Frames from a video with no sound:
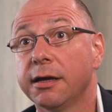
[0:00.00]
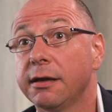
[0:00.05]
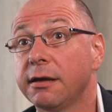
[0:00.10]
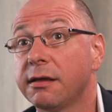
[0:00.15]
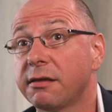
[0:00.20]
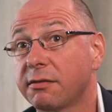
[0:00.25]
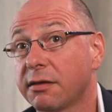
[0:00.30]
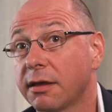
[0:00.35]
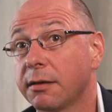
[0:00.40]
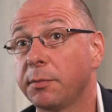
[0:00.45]

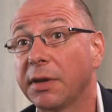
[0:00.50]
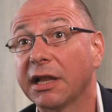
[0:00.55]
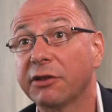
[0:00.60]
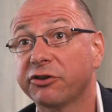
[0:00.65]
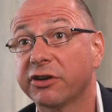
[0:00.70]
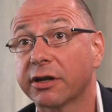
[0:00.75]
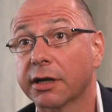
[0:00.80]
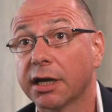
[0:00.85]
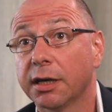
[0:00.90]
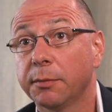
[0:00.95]
is a
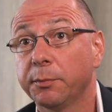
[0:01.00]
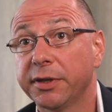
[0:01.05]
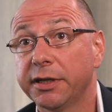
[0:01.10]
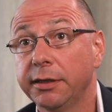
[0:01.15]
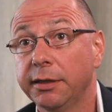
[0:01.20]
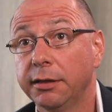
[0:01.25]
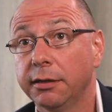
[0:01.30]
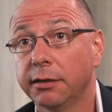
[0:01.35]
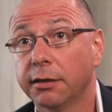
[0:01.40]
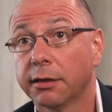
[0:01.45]
Belgian
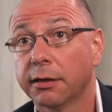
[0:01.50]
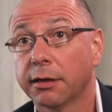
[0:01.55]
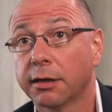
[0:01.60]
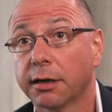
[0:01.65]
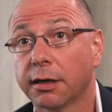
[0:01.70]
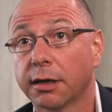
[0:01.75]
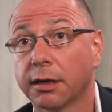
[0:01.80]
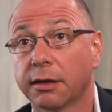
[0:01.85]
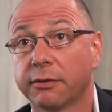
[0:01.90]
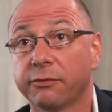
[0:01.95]
company.
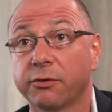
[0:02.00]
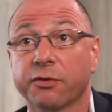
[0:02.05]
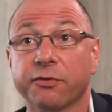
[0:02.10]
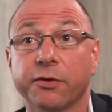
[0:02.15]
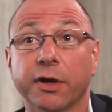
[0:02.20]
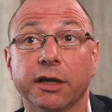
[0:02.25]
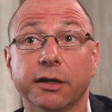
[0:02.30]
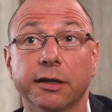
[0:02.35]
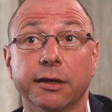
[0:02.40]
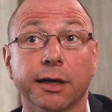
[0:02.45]
Was
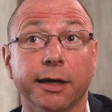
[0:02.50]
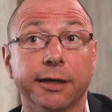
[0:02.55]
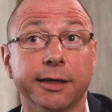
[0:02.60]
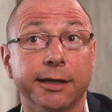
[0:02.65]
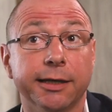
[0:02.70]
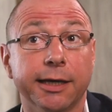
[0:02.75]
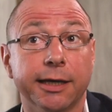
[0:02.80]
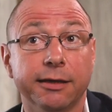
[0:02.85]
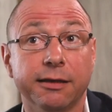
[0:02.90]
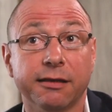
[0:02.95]
founded in
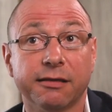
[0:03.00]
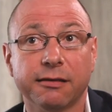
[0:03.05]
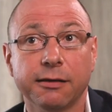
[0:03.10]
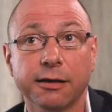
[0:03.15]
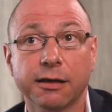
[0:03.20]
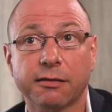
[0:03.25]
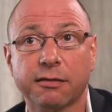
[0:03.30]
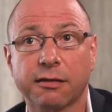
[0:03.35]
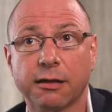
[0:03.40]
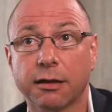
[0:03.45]

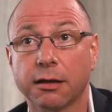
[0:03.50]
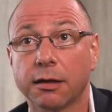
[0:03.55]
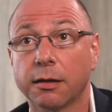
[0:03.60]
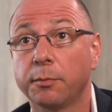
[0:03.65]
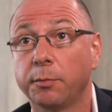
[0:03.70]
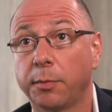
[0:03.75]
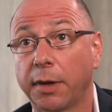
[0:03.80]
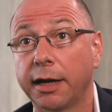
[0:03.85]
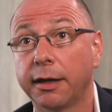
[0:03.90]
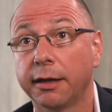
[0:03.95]
1986
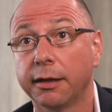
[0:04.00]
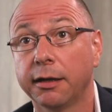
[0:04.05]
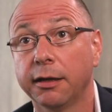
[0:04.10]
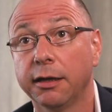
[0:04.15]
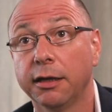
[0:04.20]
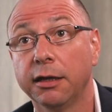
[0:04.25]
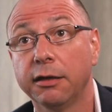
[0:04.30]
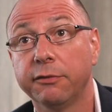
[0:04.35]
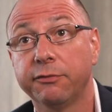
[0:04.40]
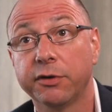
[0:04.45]
by
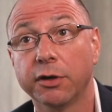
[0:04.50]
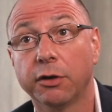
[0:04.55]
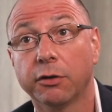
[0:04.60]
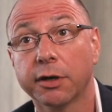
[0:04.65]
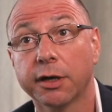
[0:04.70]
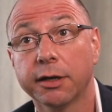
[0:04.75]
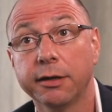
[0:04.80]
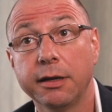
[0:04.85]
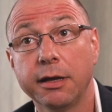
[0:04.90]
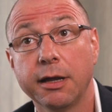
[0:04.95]
Yves
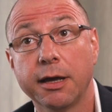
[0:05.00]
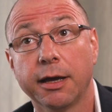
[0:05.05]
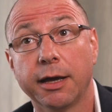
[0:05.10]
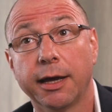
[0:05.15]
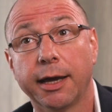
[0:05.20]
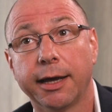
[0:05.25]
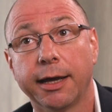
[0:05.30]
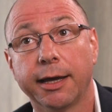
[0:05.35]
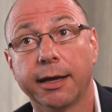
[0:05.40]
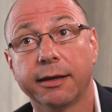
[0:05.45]
Jongen
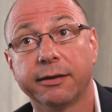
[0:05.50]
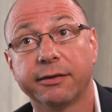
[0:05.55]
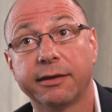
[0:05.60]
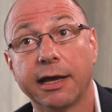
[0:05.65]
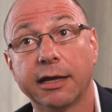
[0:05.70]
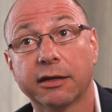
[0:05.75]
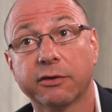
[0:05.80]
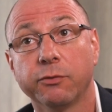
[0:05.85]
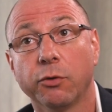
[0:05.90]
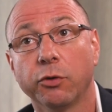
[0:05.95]
and
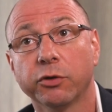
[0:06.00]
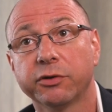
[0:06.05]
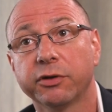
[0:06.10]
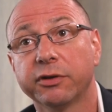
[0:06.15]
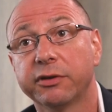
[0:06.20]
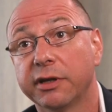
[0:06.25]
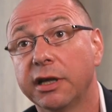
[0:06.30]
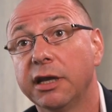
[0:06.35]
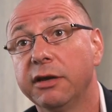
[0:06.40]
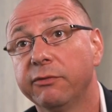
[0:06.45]

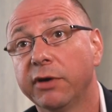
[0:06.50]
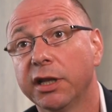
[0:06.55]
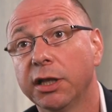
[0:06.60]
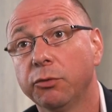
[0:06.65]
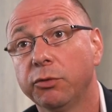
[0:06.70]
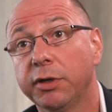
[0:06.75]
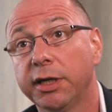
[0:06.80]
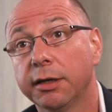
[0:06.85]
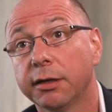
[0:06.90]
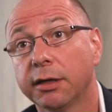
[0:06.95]
headquartered in
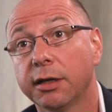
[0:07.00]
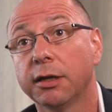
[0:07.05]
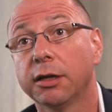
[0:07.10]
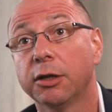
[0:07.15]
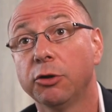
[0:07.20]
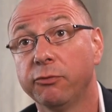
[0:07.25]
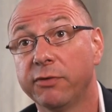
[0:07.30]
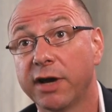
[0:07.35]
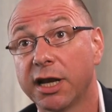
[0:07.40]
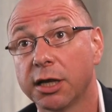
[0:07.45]
Wallonia,
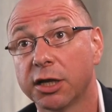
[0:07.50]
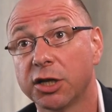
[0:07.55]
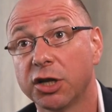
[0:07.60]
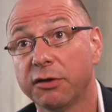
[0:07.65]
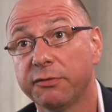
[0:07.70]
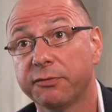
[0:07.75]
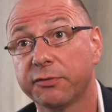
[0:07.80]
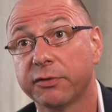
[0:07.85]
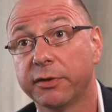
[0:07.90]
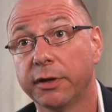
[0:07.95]

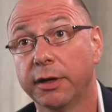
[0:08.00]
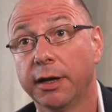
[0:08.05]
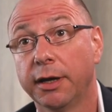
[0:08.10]
Louvain-la-Neuve.